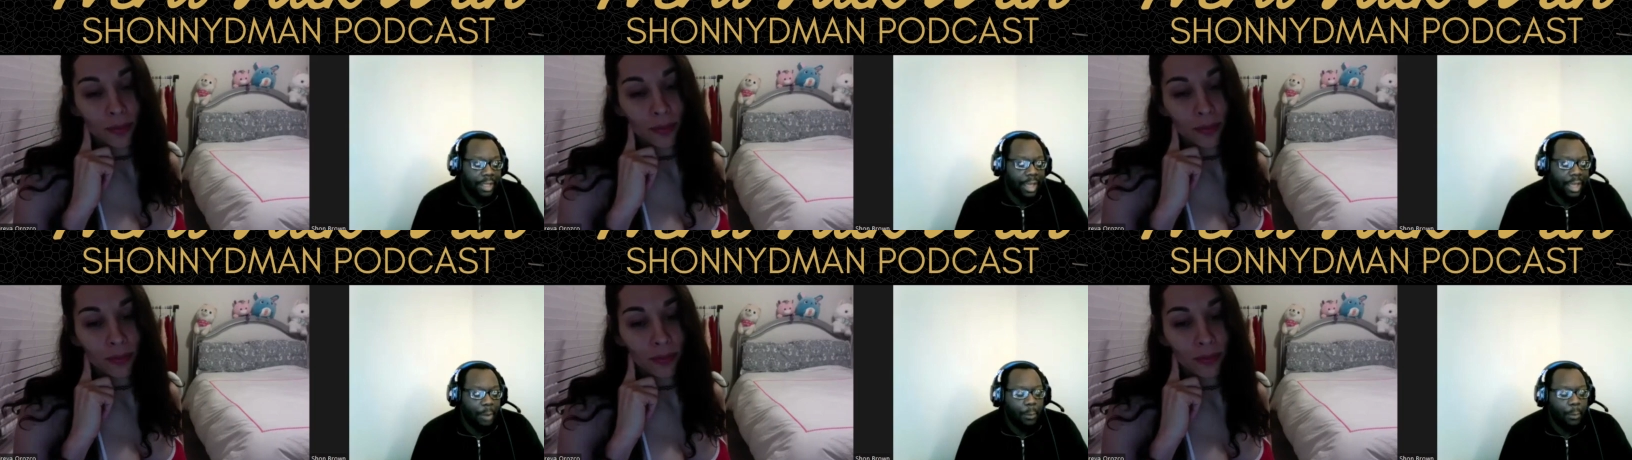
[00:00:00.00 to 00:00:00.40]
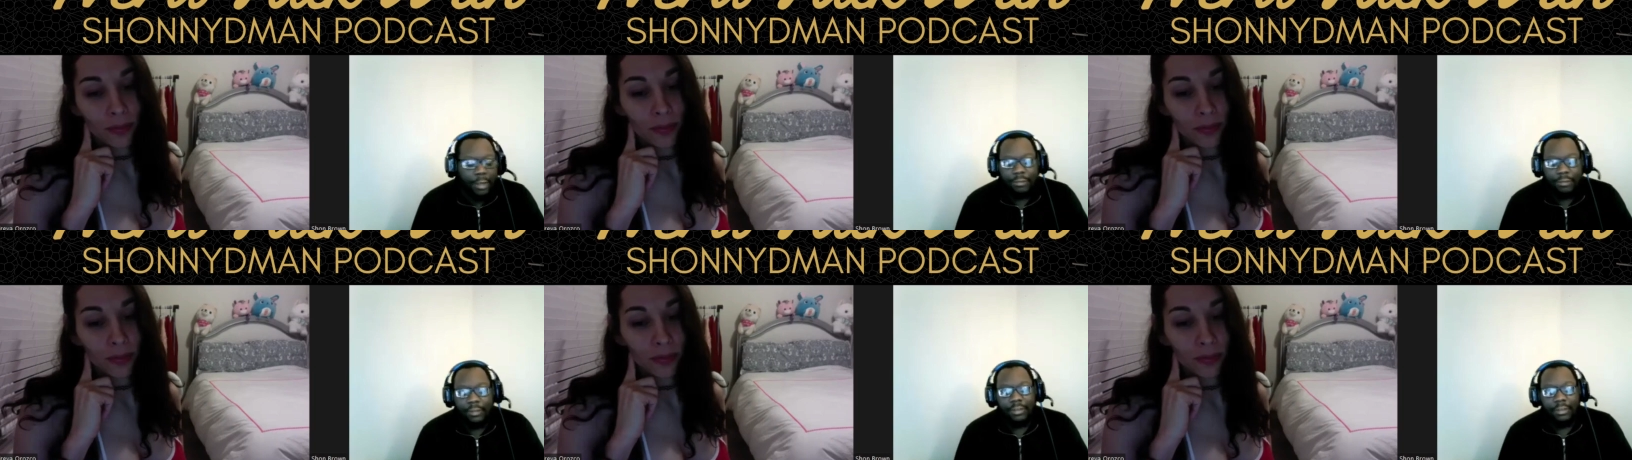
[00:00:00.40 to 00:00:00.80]
Speaker 1: I
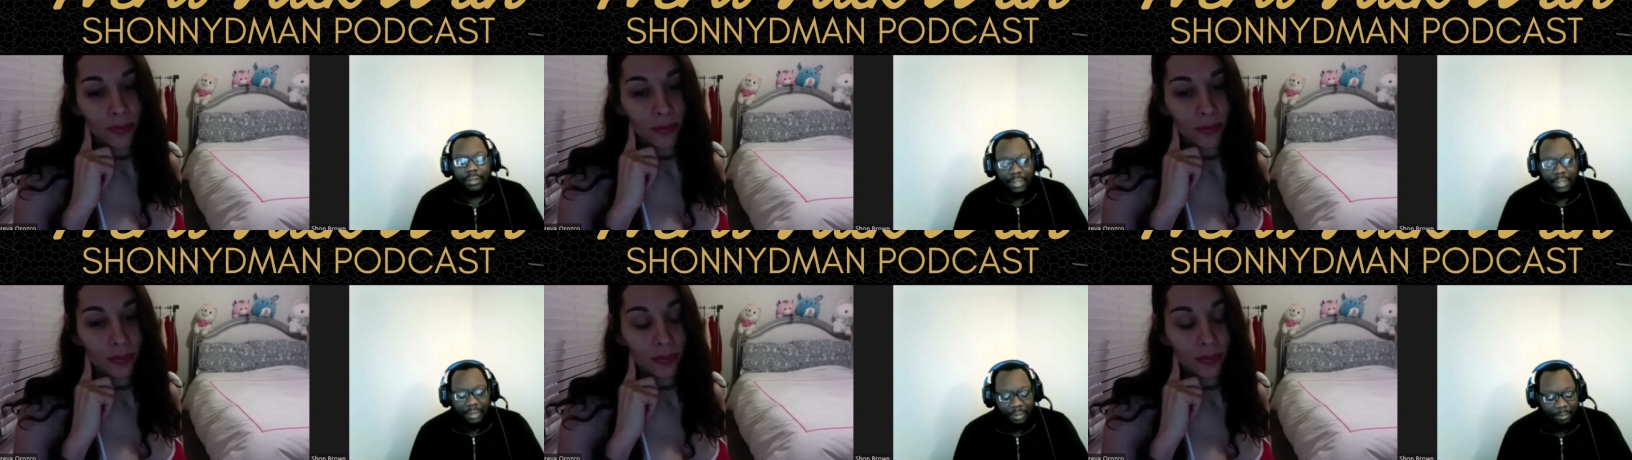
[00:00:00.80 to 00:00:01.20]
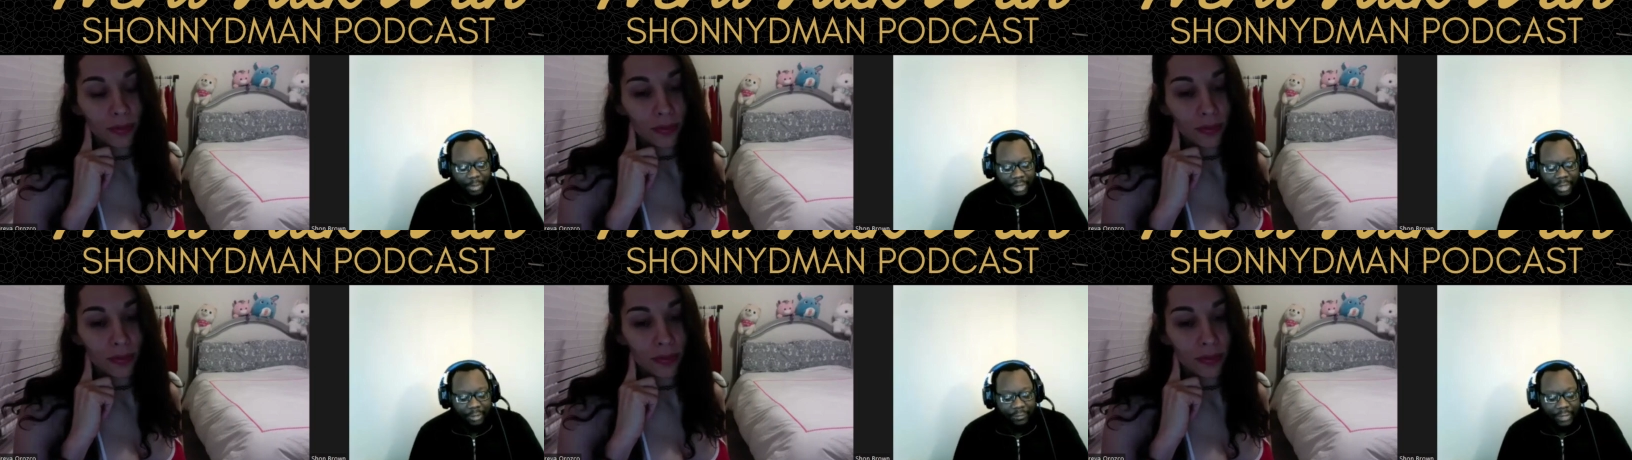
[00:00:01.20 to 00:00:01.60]
watched a little
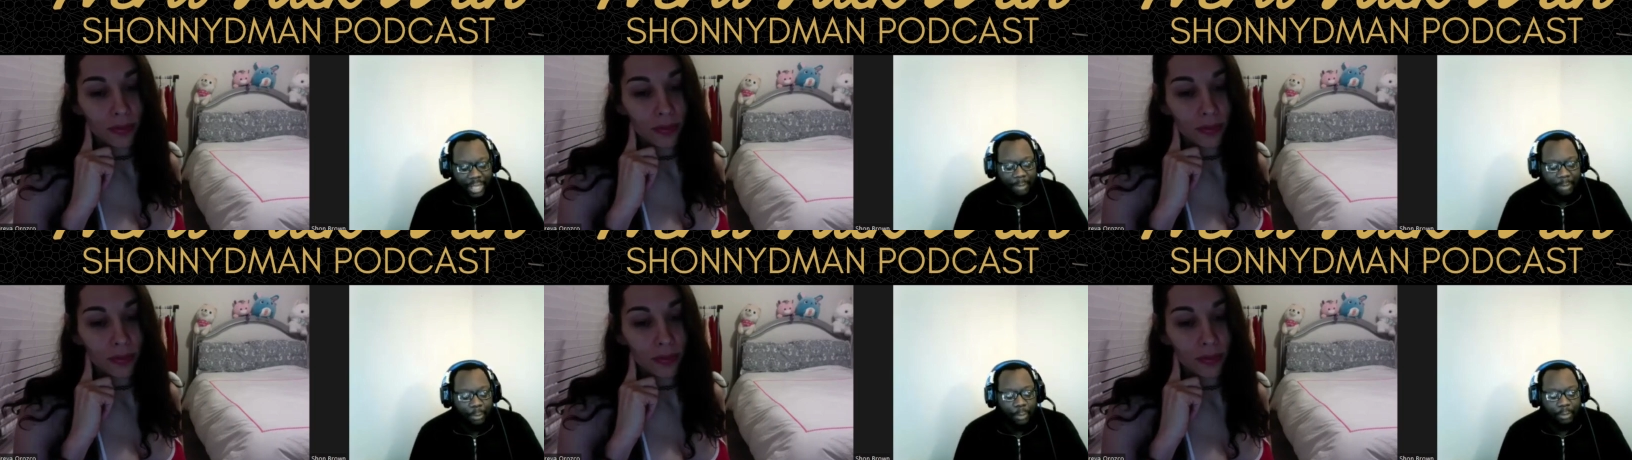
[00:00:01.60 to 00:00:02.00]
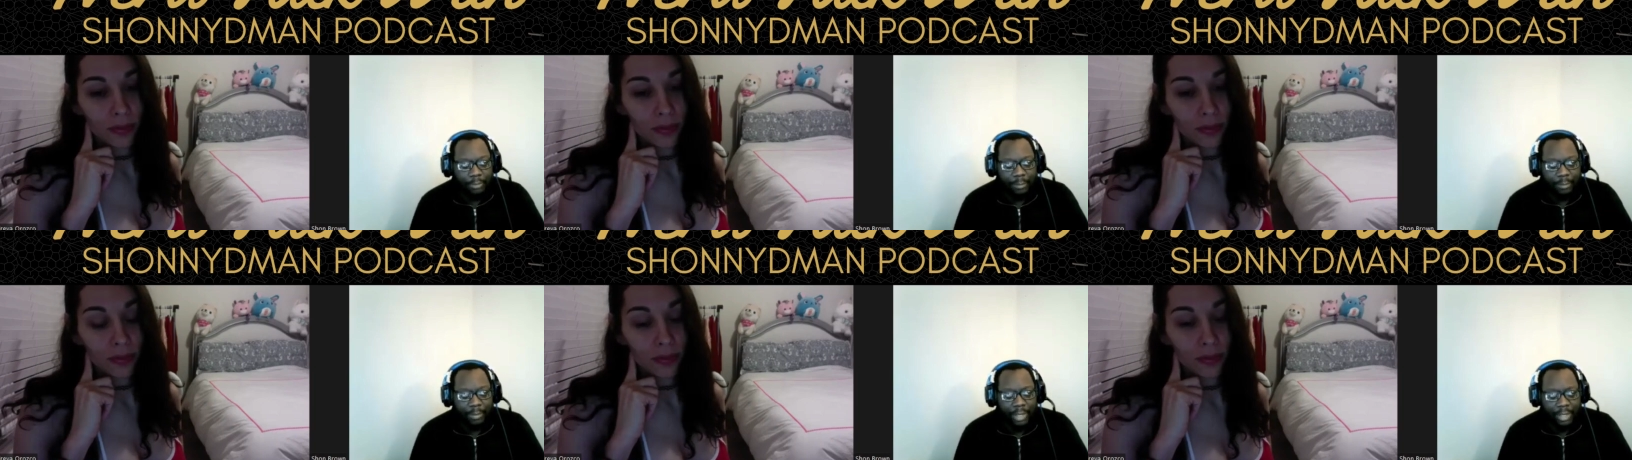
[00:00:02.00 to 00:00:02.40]
bit of Cowboy
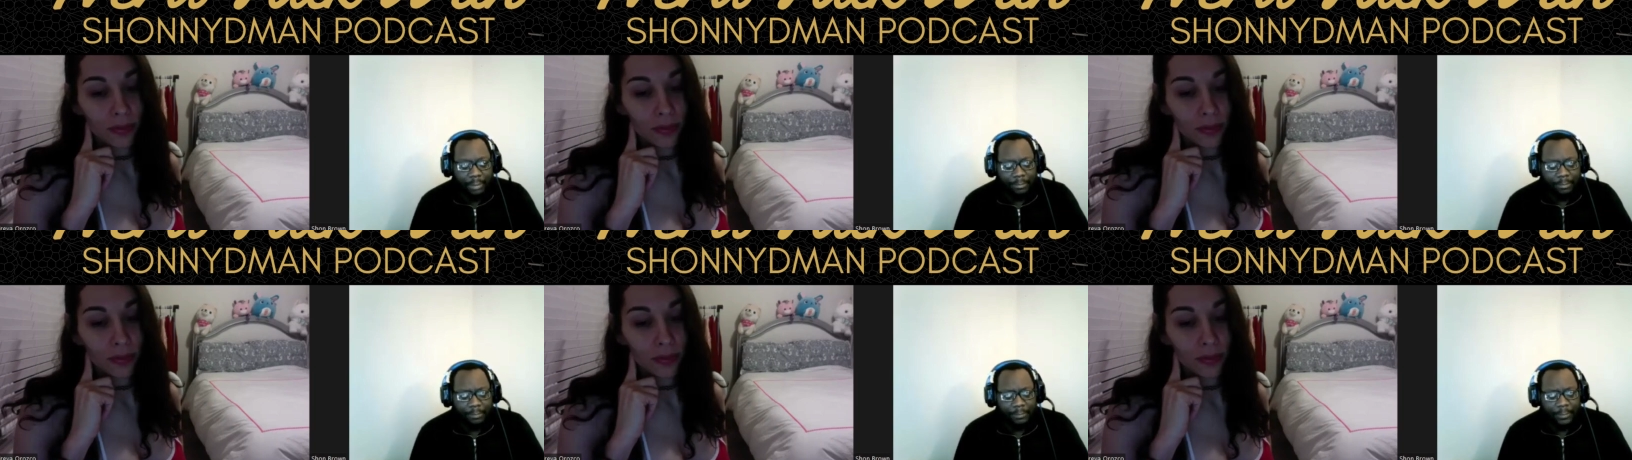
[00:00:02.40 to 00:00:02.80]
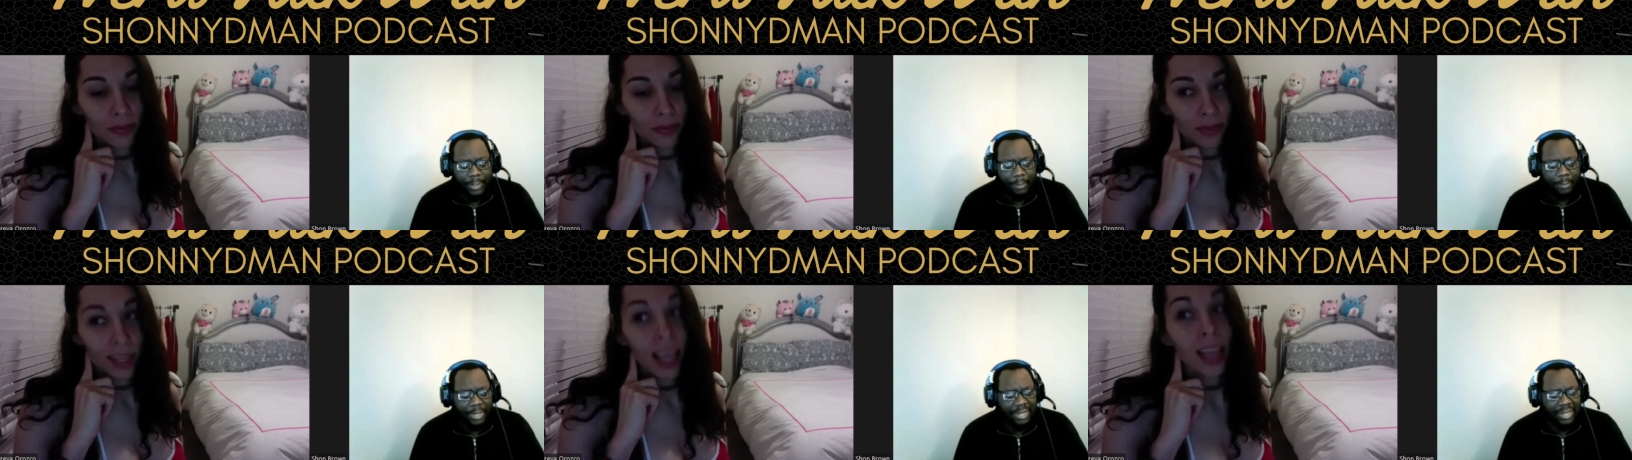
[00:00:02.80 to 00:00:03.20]
Bebop,
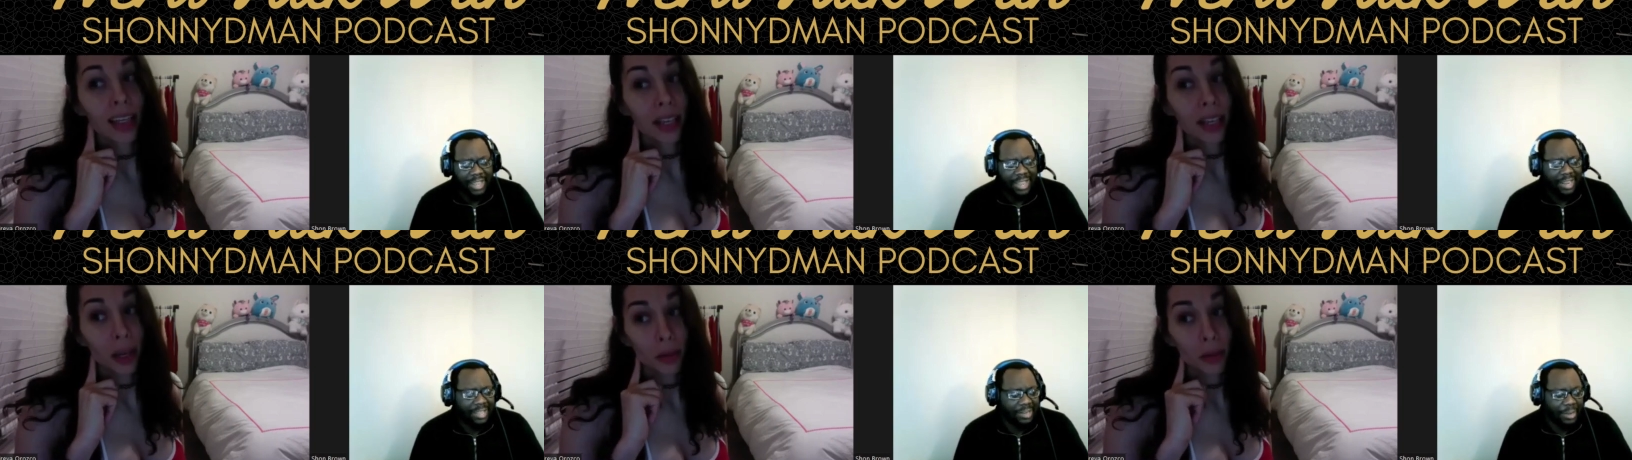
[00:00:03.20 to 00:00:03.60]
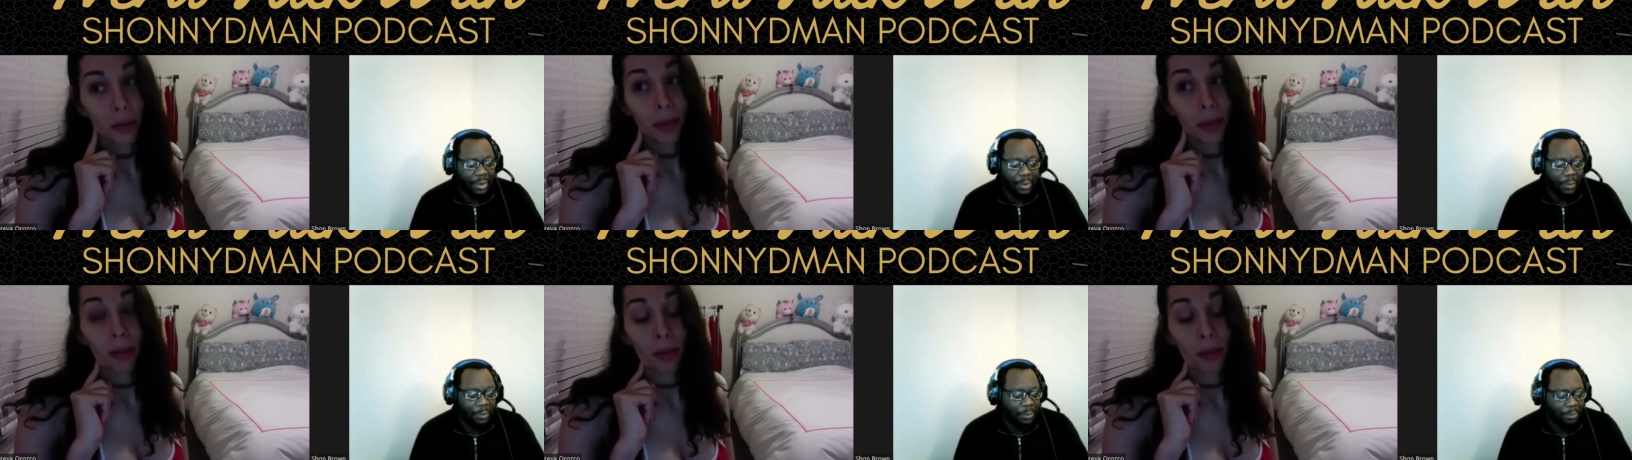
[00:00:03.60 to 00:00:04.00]
but not like a
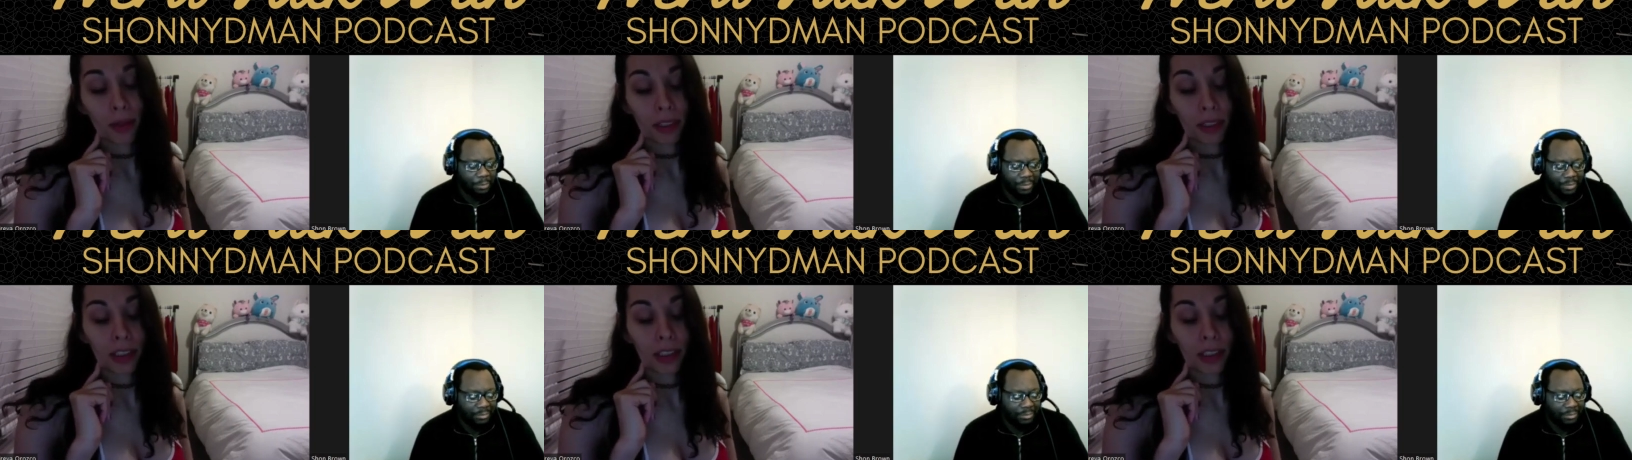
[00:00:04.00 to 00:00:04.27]
whole